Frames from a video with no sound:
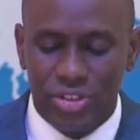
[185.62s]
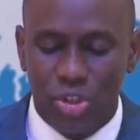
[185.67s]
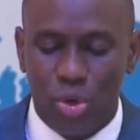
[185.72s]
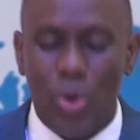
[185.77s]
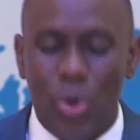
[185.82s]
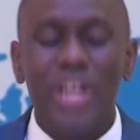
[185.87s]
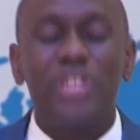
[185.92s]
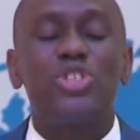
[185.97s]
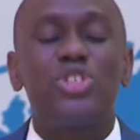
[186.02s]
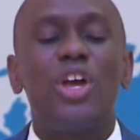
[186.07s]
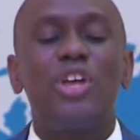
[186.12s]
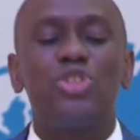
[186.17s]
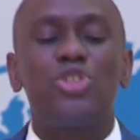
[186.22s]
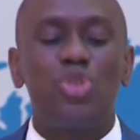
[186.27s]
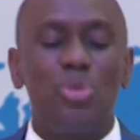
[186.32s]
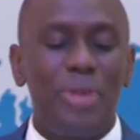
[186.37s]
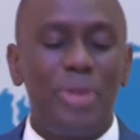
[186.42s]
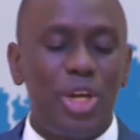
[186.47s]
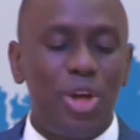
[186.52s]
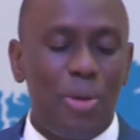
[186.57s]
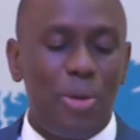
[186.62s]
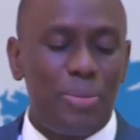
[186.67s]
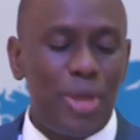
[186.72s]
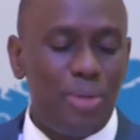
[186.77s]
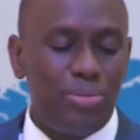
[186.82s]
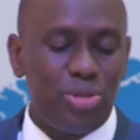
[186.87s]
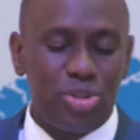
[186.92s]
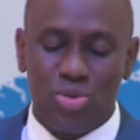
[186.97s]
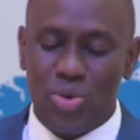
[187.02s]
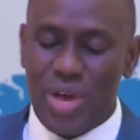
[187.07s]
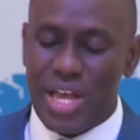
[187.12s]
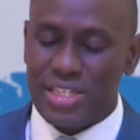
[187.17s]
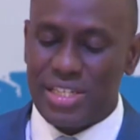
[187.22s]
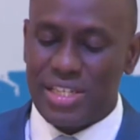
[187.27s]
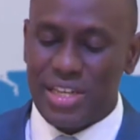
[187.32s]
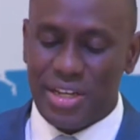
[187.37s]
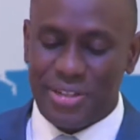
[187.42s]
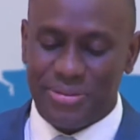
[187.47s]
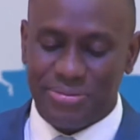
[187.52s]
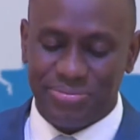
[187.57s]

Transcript: Questions you may not be able to answer.